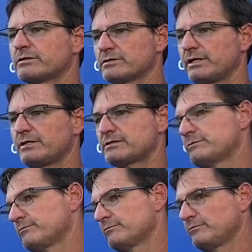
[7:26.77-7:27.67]
It's led to
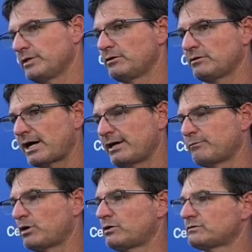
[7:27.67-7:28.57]
some, you know, high
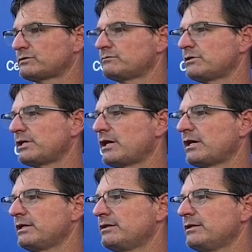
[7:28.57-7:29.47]
balls and
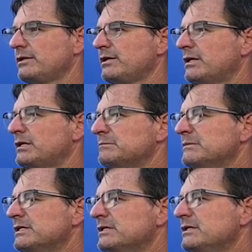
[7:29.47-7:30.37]
whatnot, and then
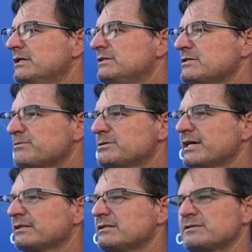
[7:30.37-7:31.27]
just
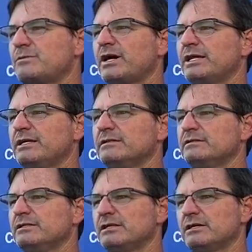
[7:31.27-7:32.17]
protecting his body,
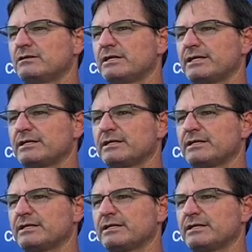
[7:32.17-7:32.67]
you know, like